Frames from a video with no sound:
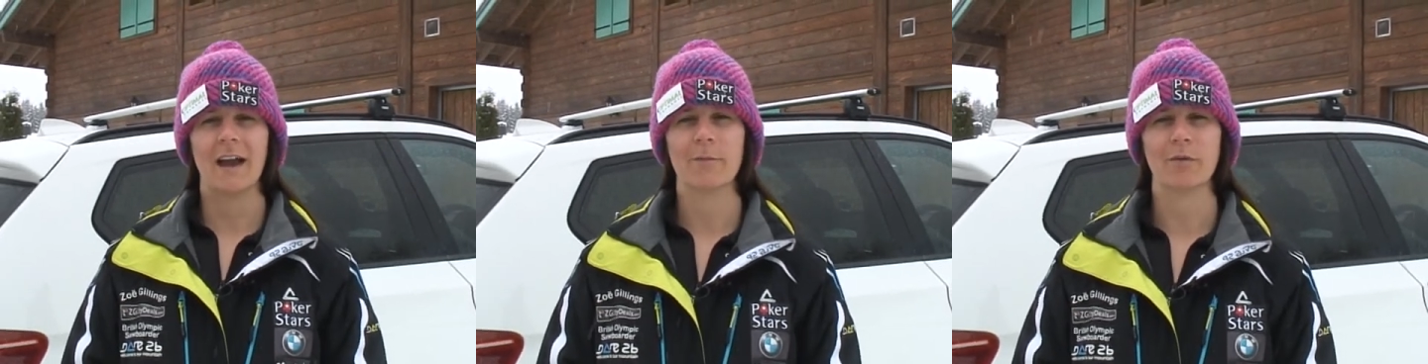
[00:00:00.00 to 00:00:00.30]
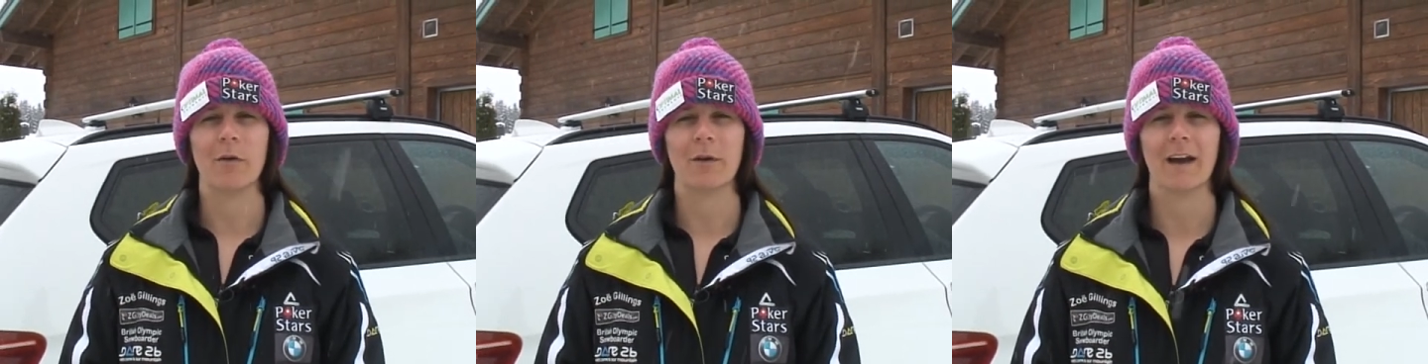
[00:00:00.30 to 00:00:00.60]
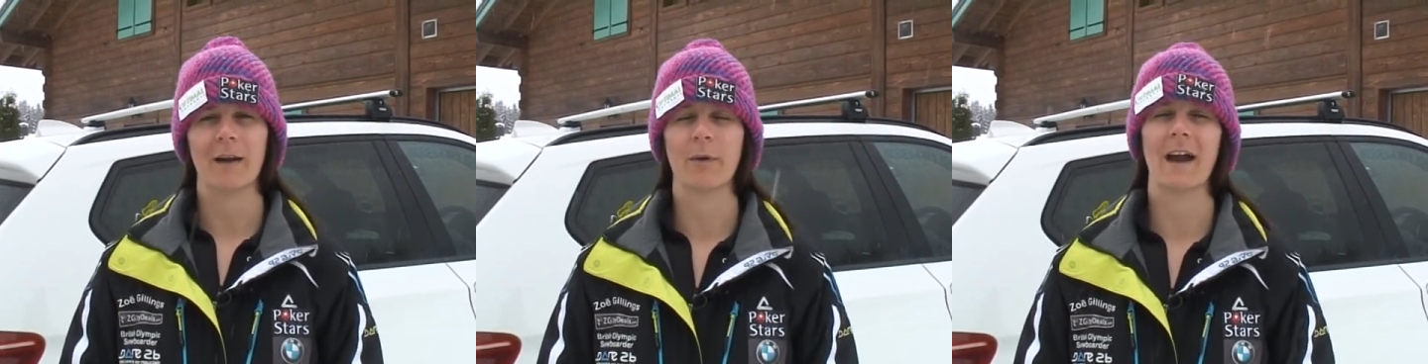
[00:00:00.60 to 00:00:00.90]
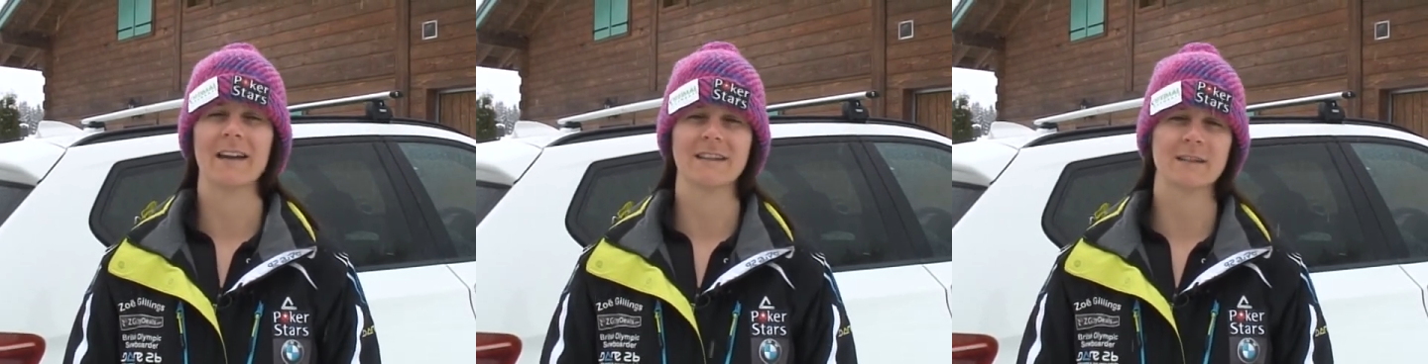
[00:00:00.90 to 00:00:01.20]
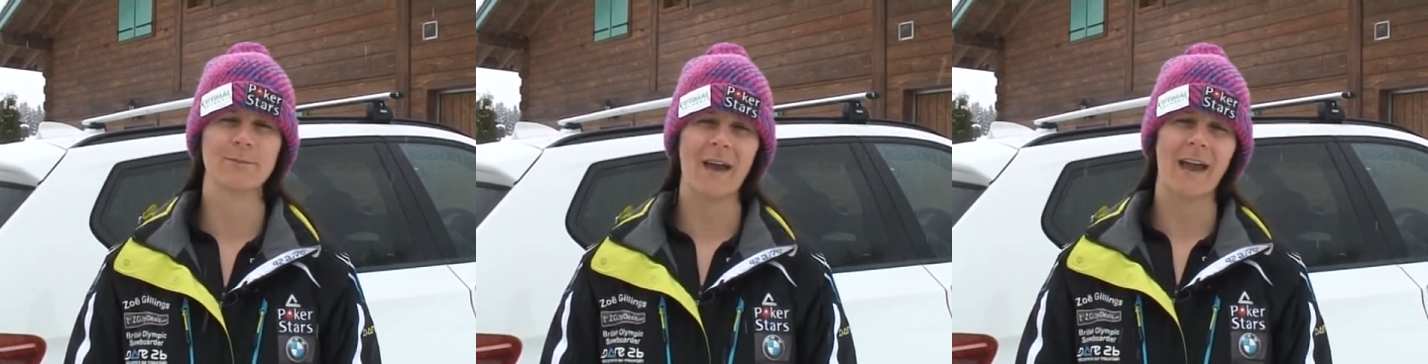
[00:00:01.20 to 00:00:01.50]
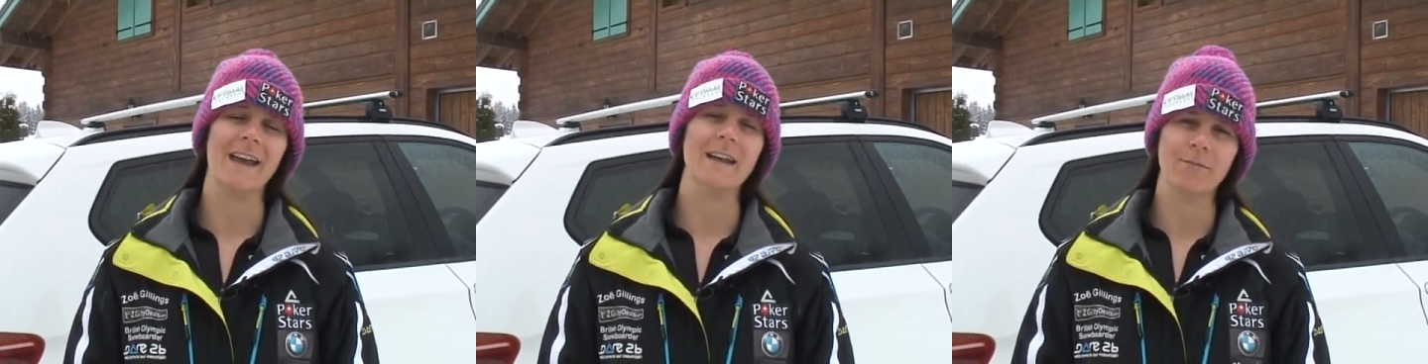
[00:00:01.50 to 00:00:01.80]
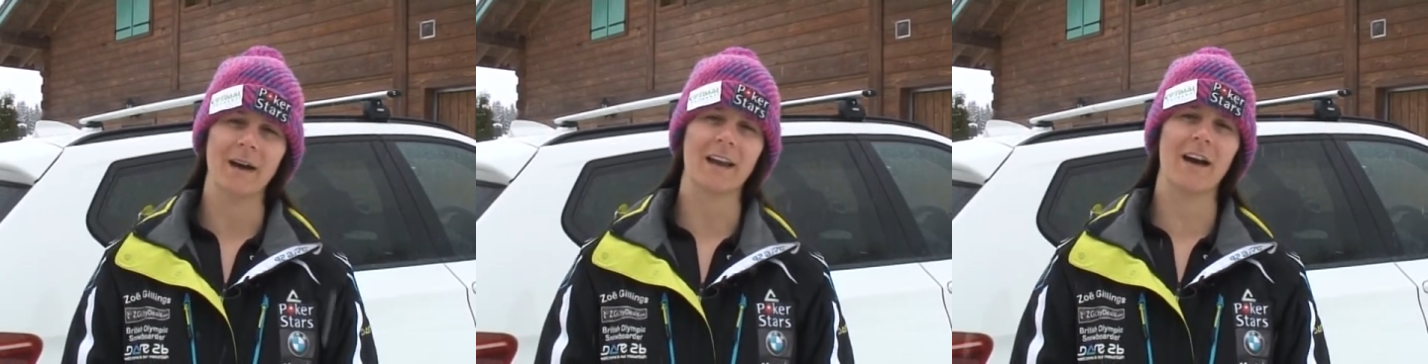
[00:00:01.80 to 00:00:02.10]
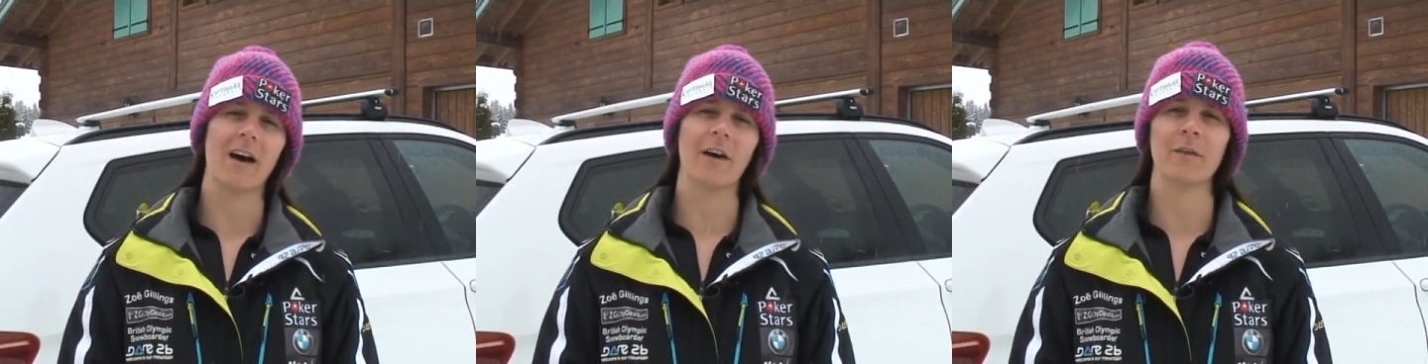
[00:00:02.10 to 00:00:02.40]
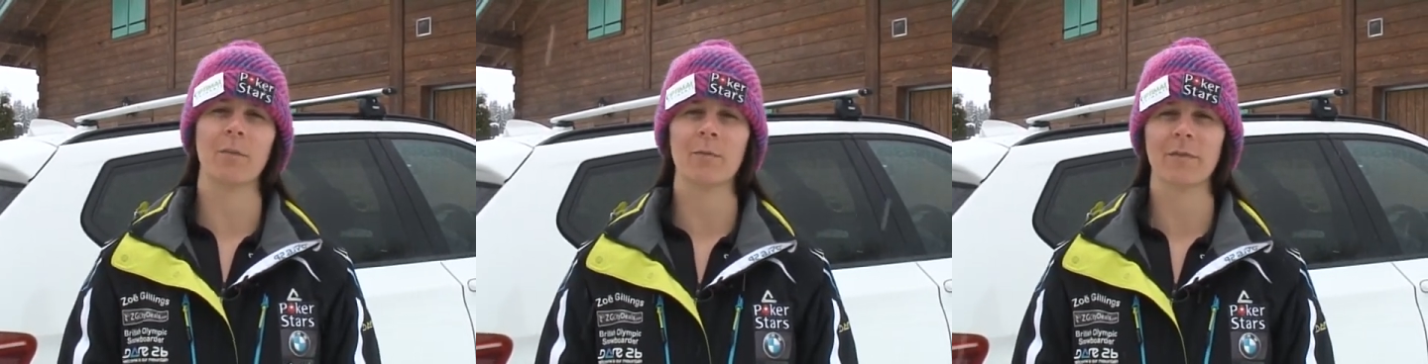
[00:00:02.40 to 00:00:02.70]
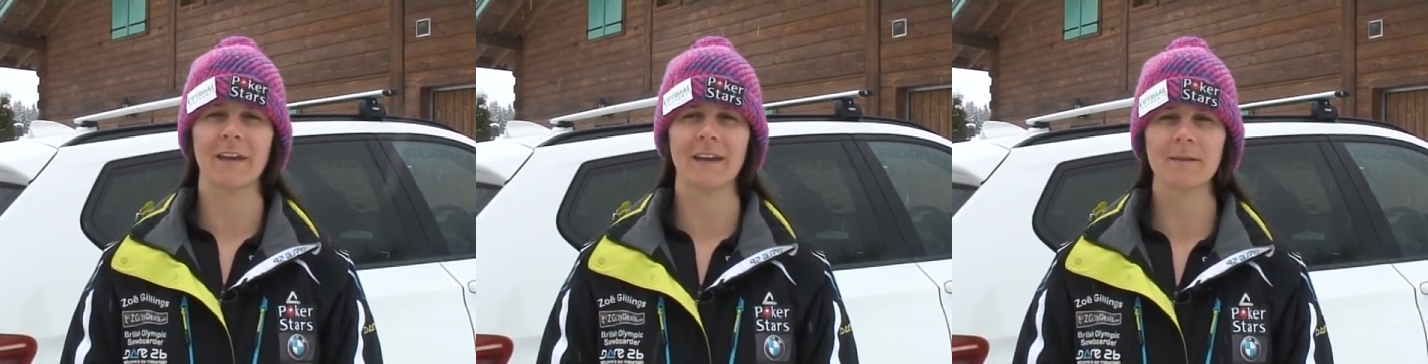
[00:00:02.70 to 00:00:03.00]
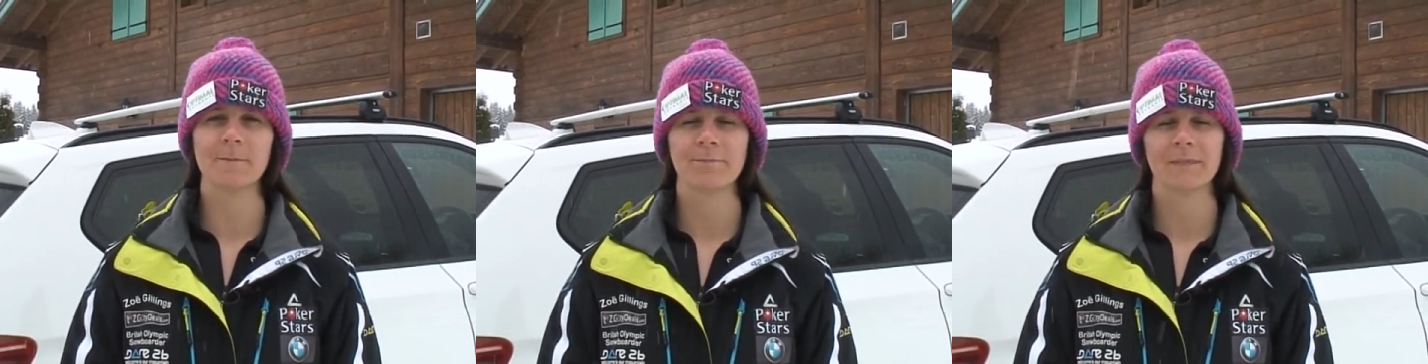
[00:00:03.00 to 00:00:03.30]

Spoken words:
broke, but I had a spare in my car at the bottom of the hill,